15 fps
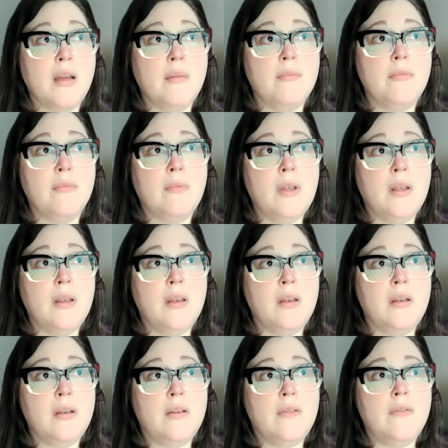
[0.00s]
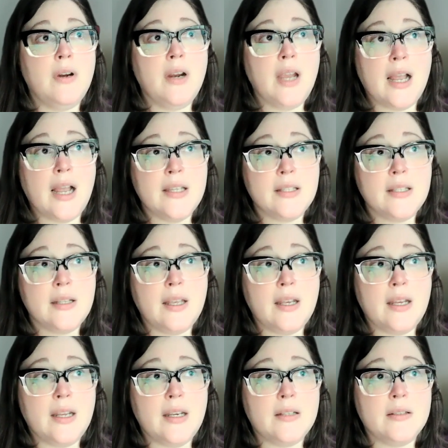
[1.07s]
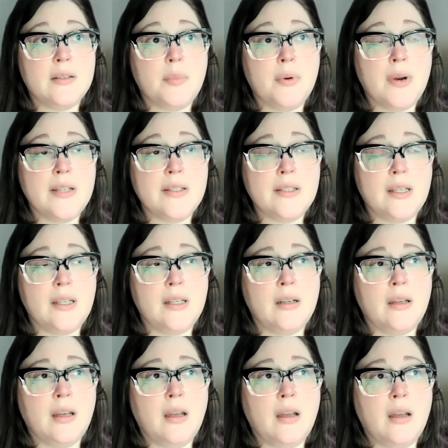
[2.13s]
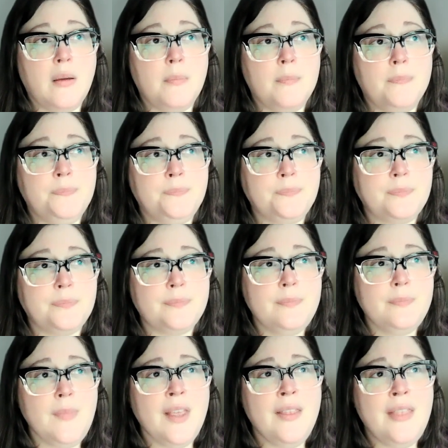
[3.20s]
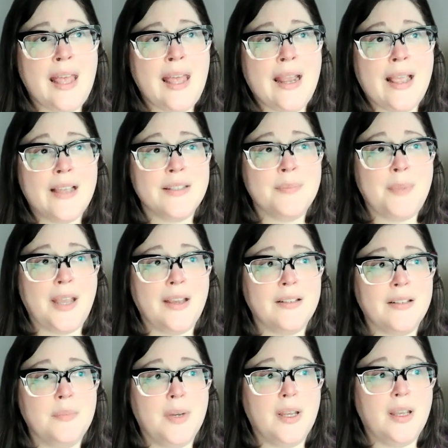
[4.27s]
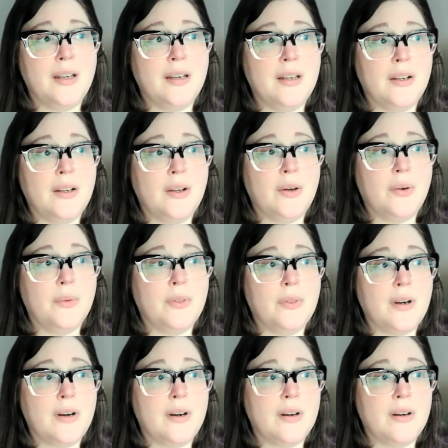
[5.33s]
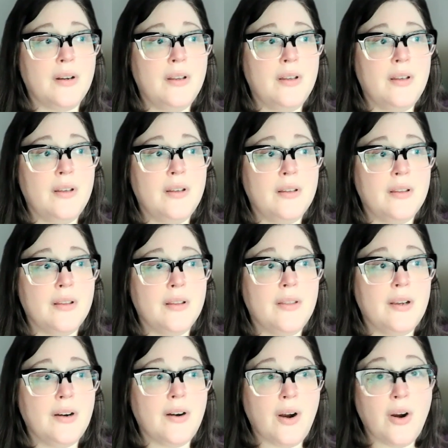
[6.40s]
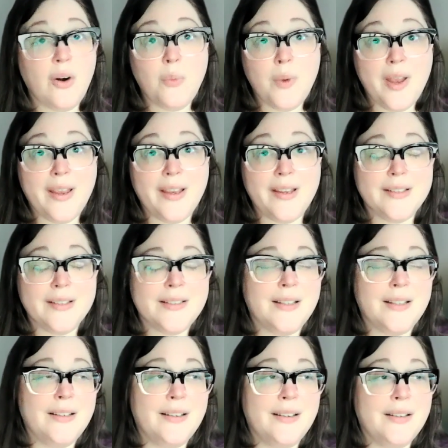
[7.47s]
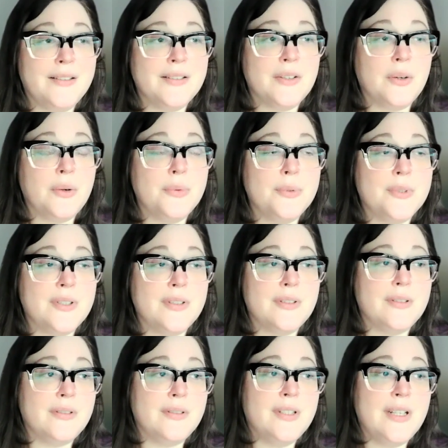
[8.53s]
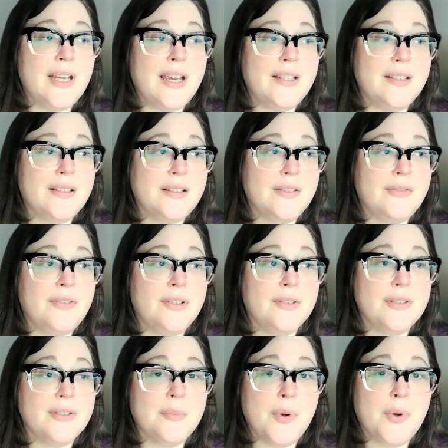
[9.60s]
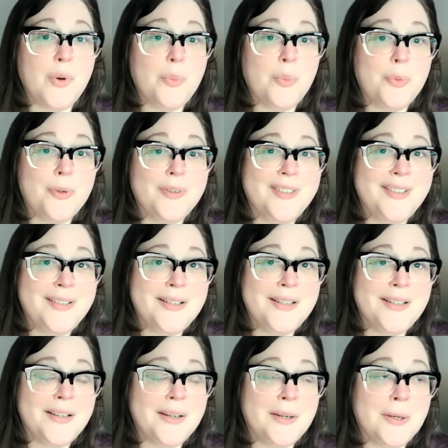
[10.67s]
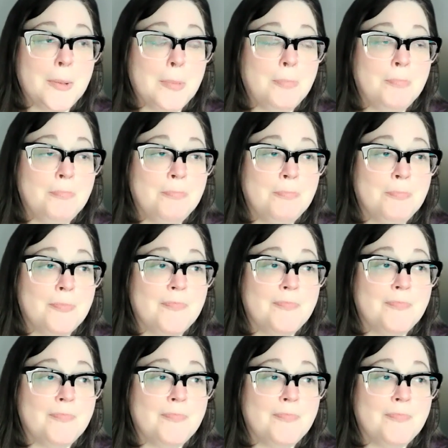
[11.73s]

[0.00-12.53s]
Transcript: become very isolating and depressing um that aspect but you know there there are ways and and so it was nice to feel some hope um